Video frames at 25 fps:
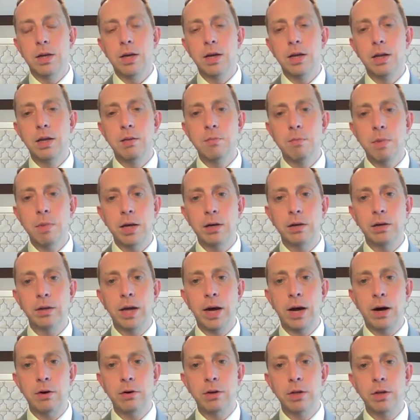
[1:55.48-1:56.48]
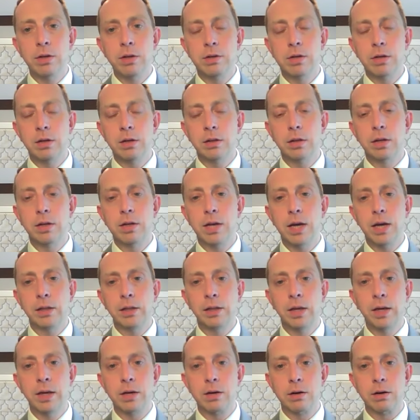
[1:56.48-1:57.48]
getting mailed out until a day
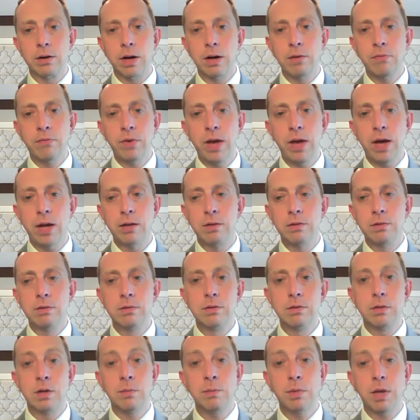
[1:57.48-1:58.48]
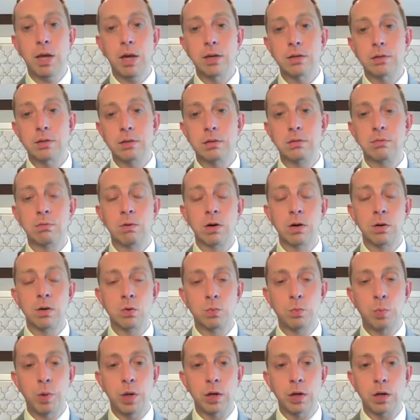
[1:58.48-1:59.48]
later. I've had some cases where
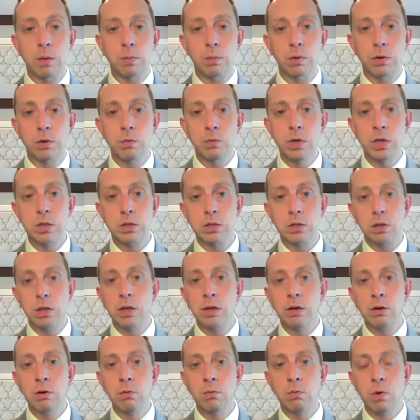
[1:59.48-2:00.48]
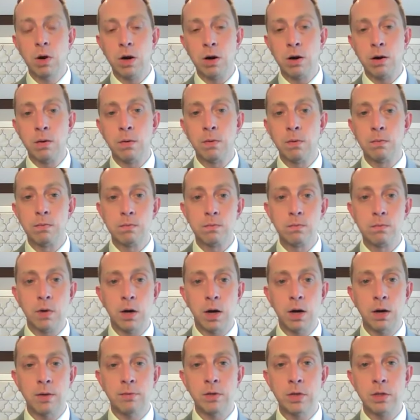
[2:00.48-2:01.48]
it's been a couple of weeks later where
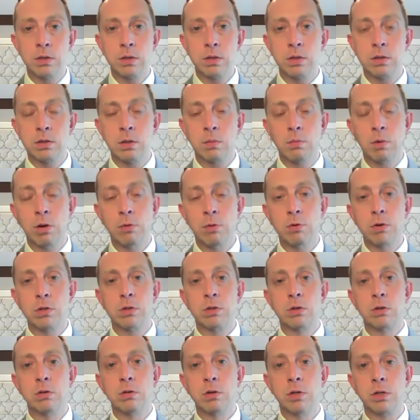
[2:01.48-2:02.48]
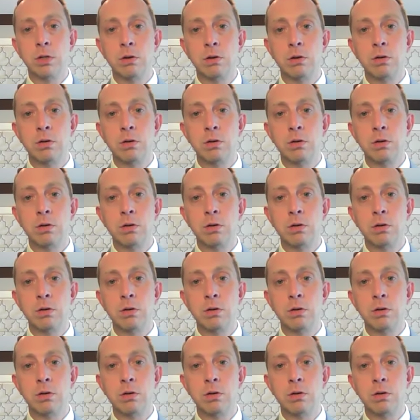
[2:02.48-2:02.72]
obviously somebody wasn't doing